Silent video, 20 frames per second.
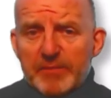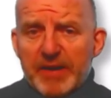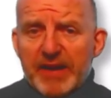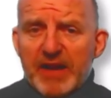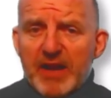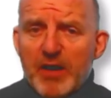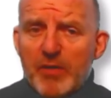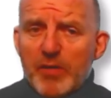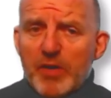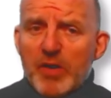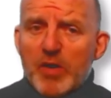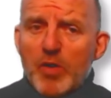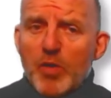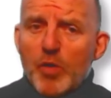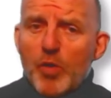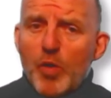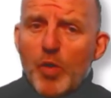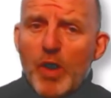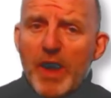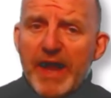bit lower
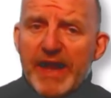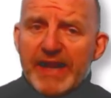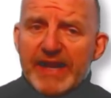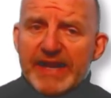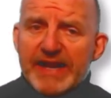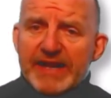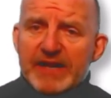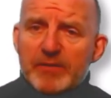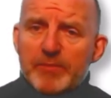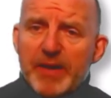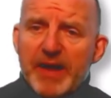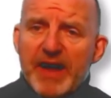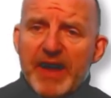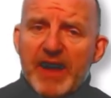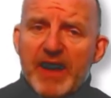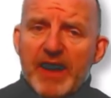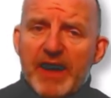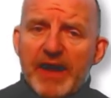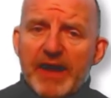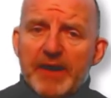or a little bit
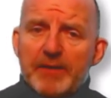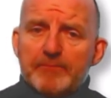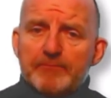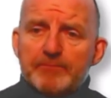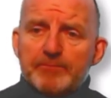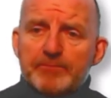higher.